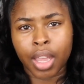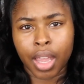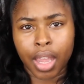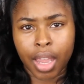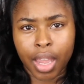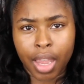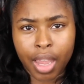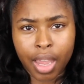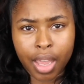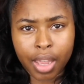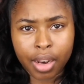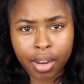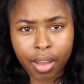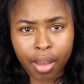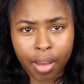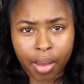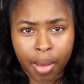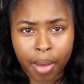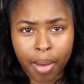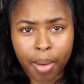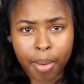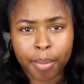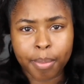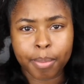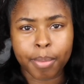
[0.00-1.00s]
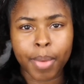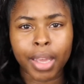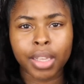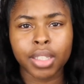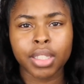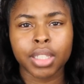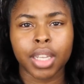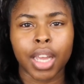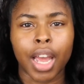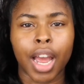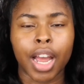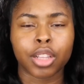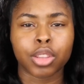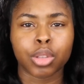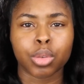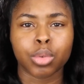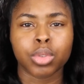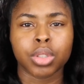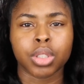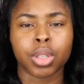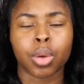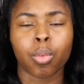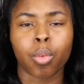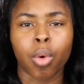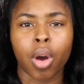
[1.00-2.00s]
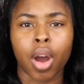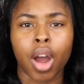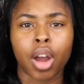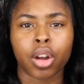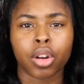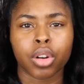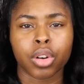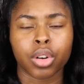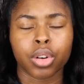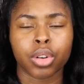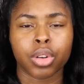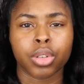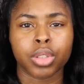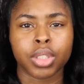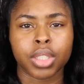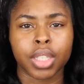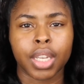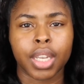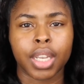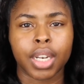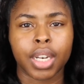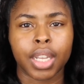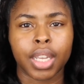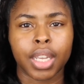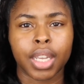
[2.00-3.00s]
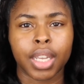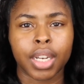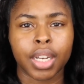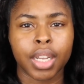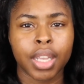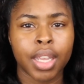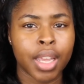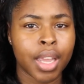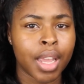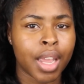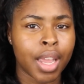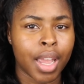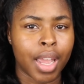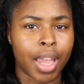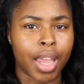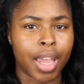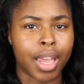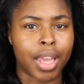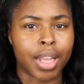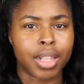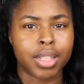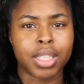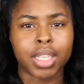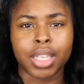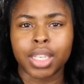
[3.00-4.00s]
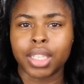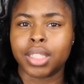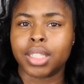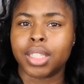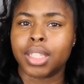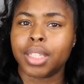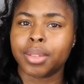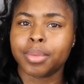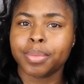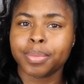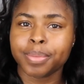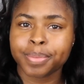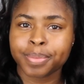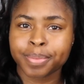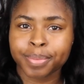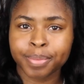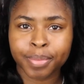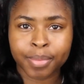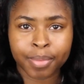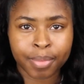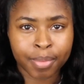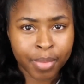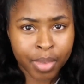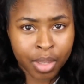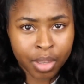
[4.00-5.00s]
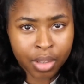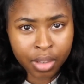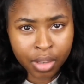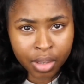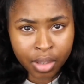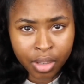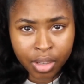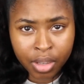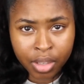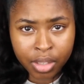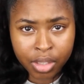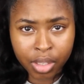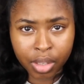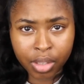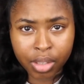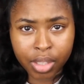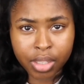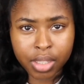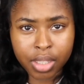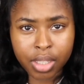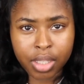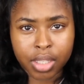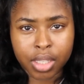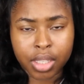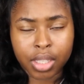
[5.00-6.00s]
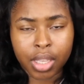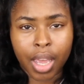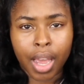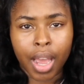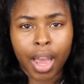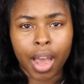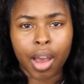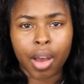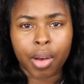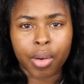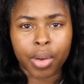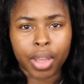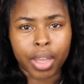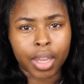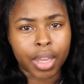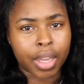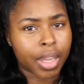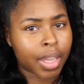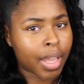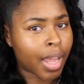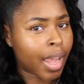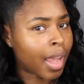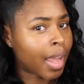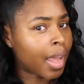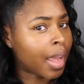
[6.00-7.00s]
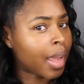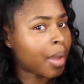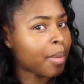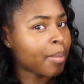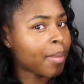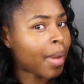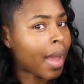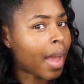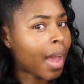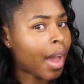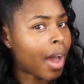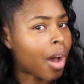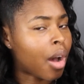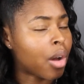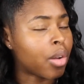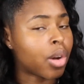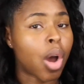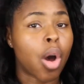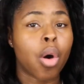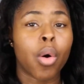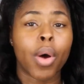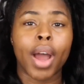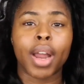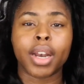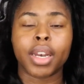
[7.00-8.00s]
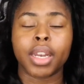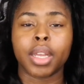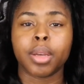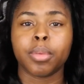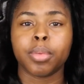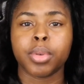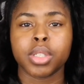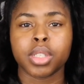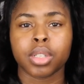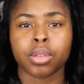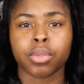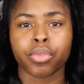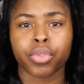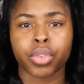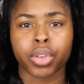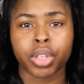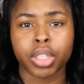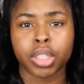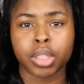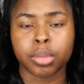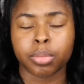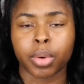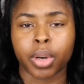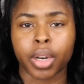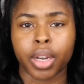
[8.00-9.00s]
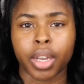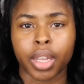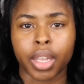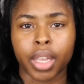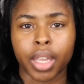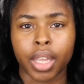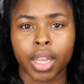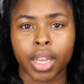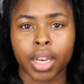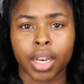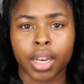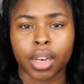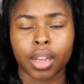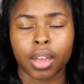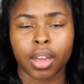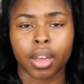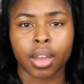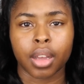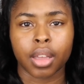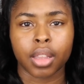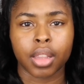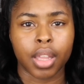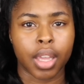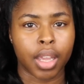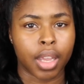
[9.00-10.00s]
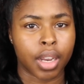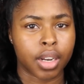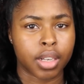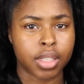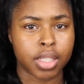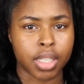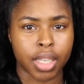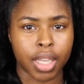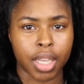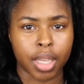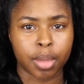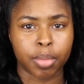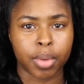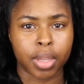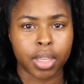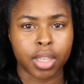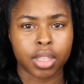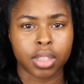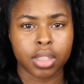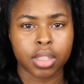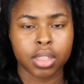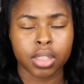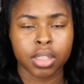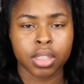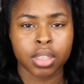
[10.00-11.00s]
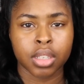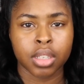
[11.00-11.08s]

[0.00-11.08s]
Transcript: and basically I threw some wand curls in it and teased it. So this is how it came out. Oh, I did put some freeze spray in the hair to keep its